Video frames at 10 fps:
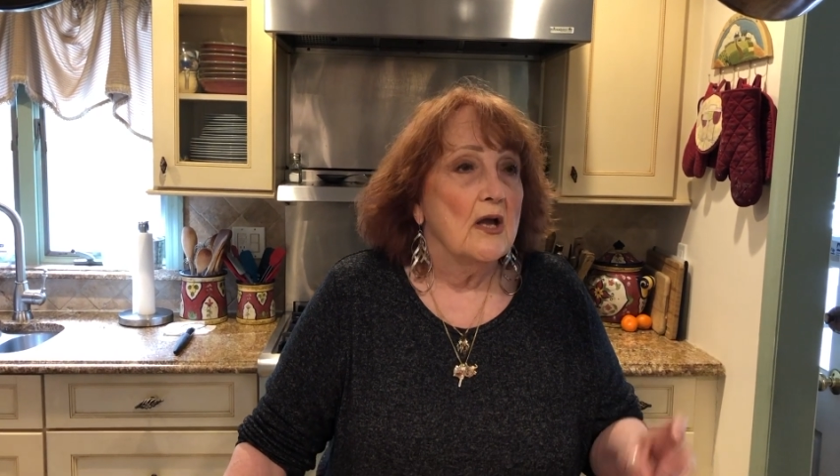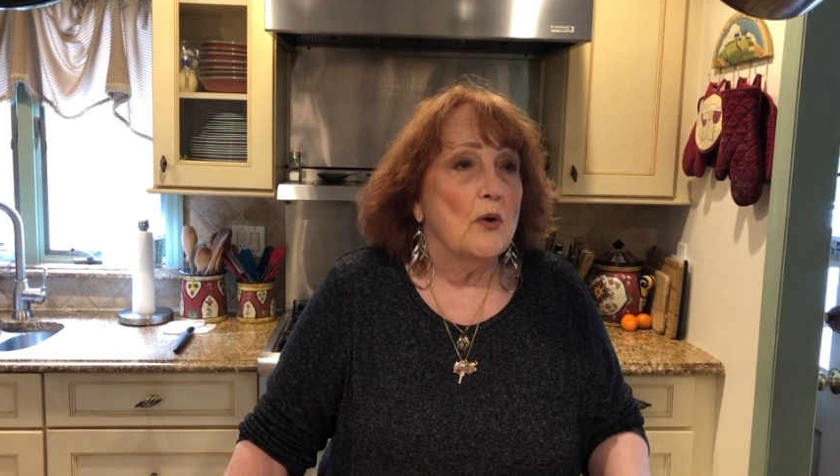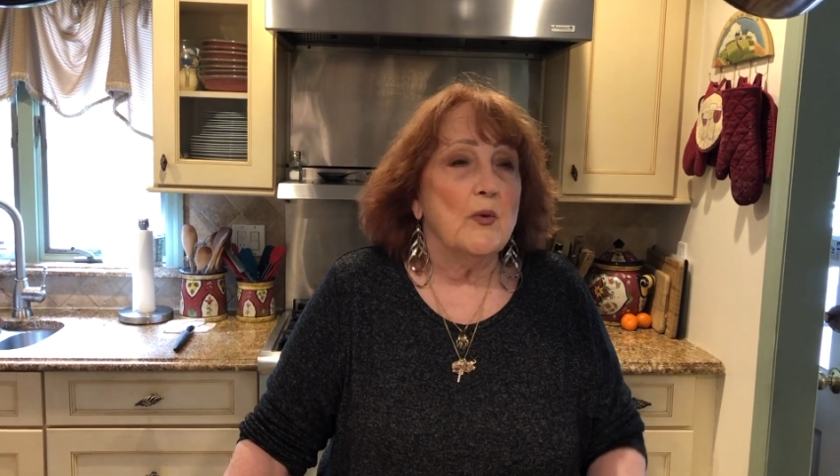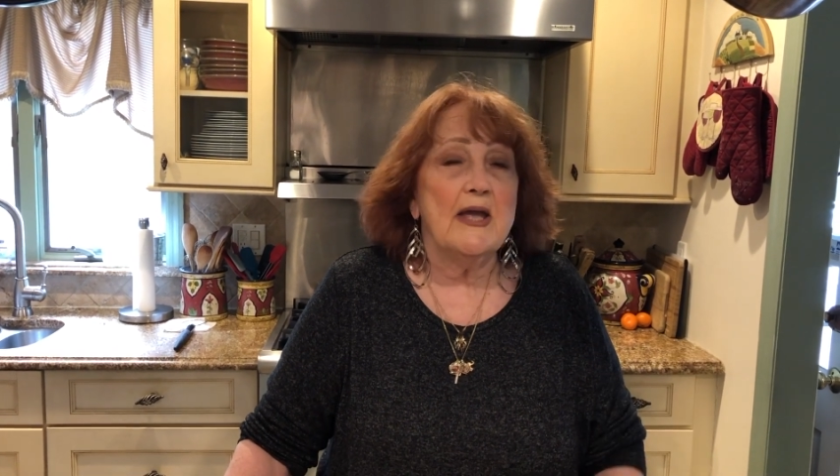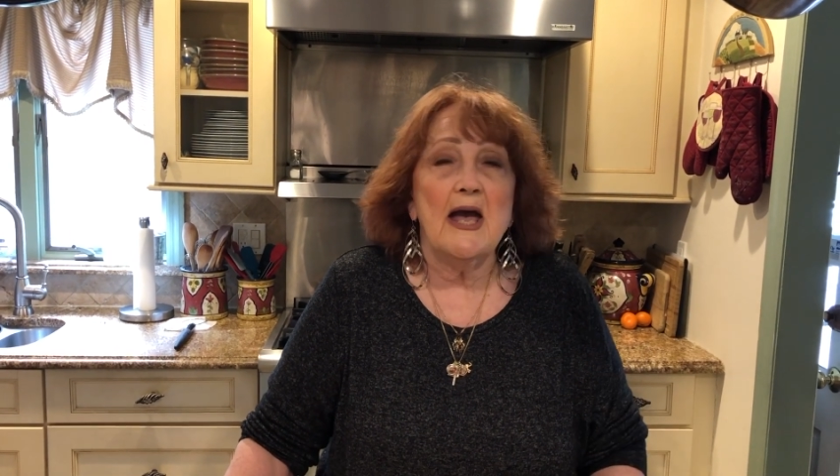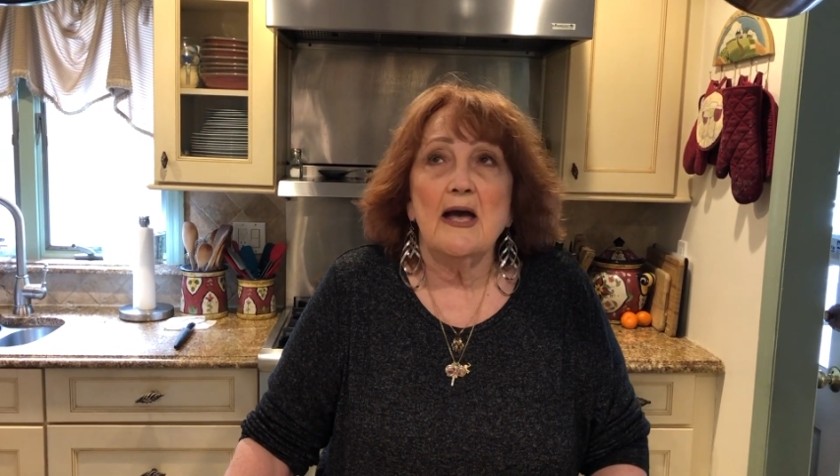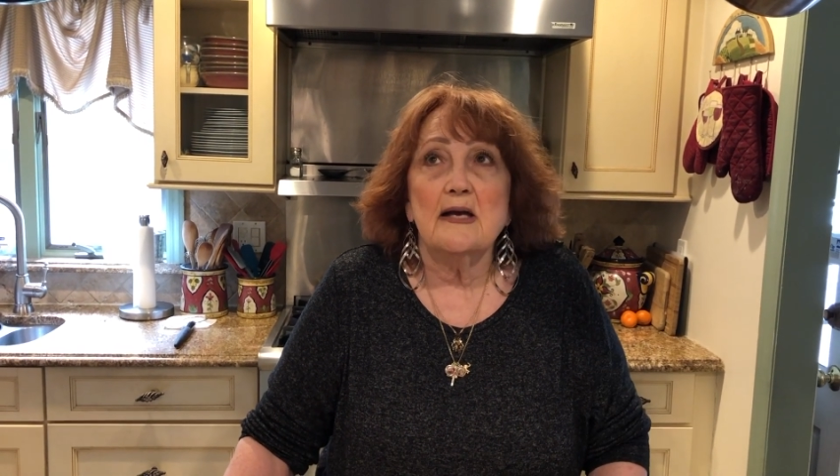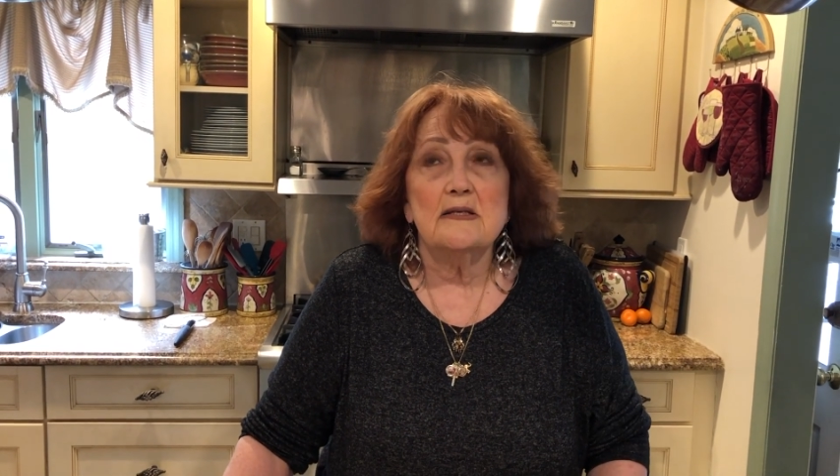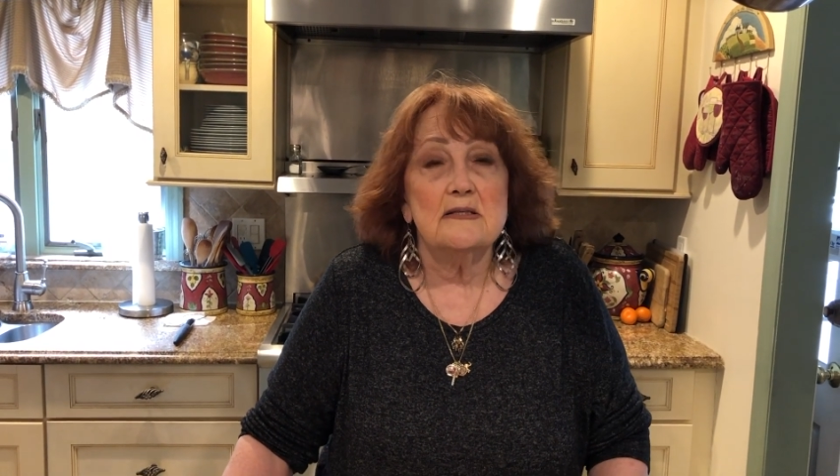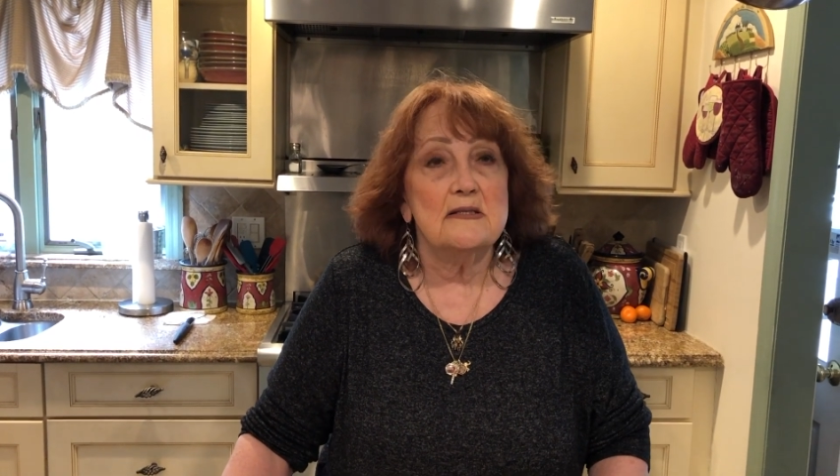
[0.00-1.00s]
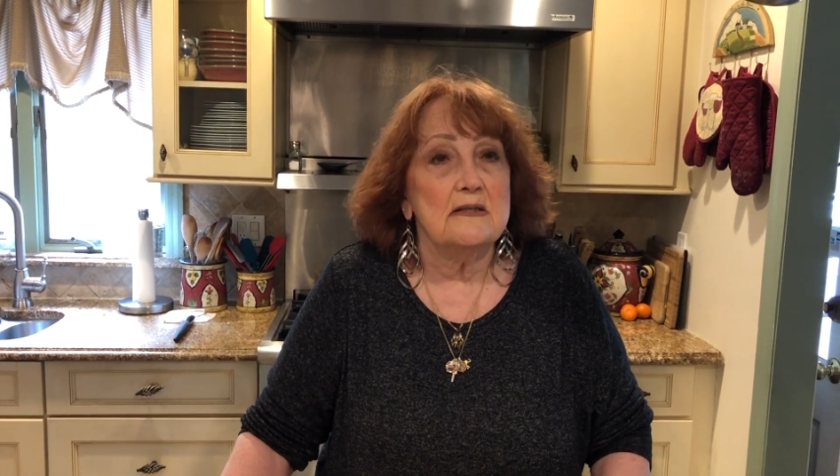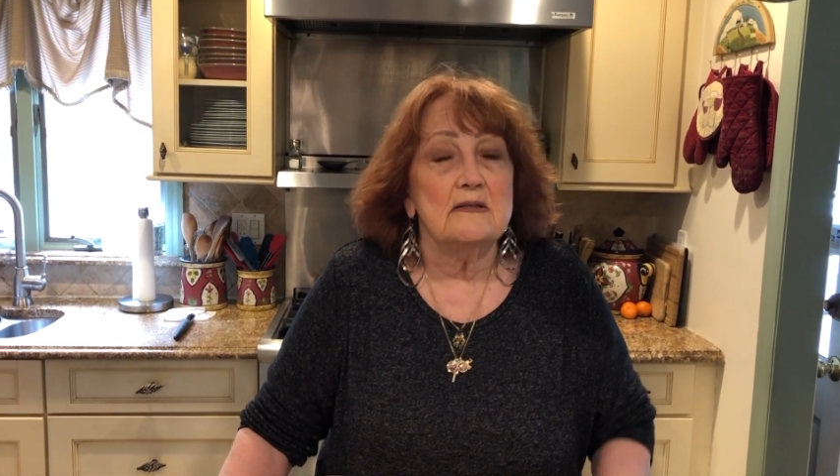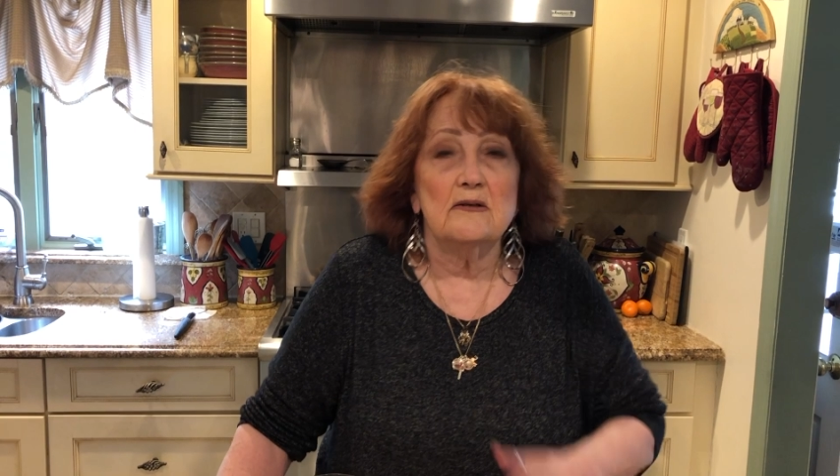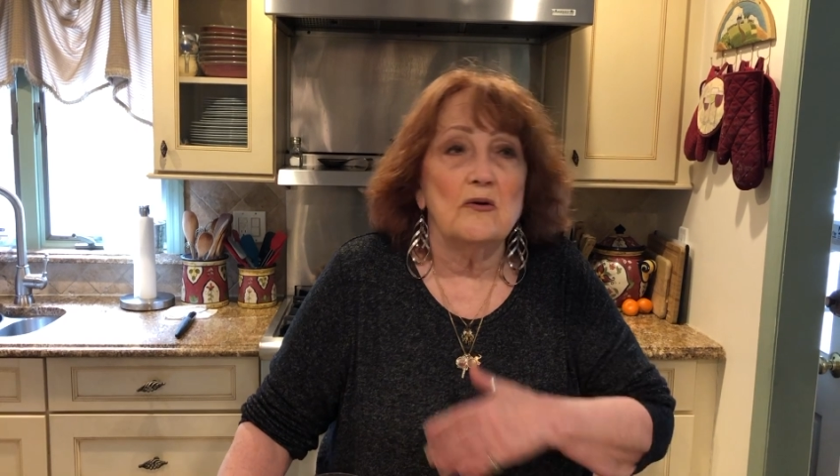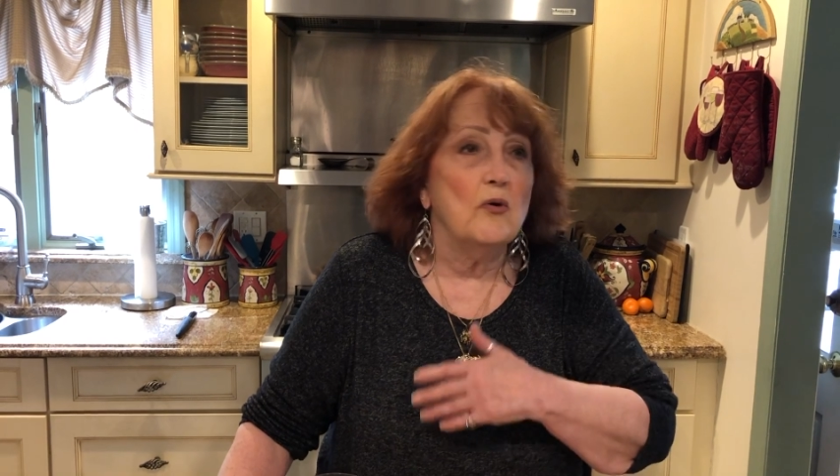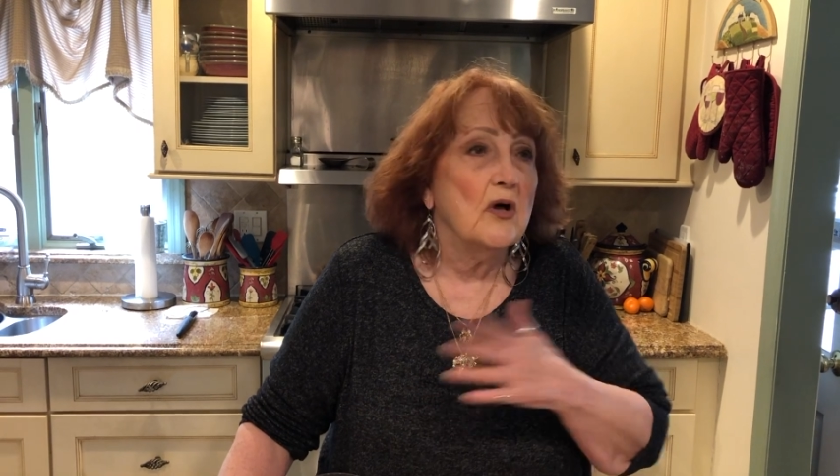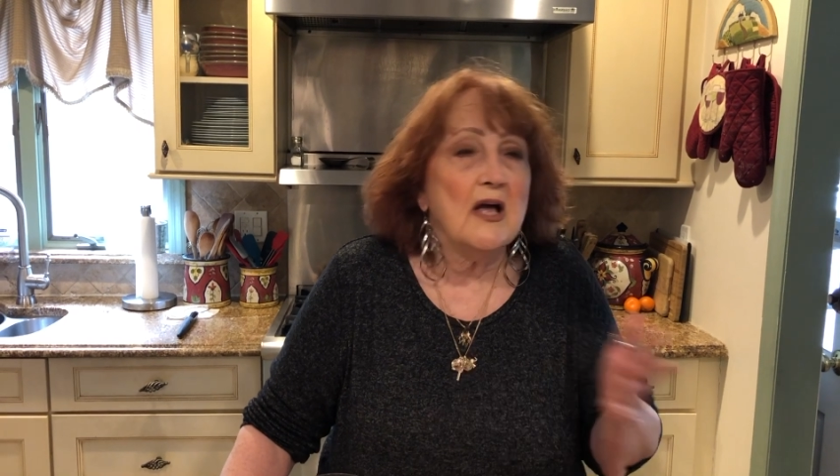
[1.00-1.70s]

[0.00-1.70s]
We had all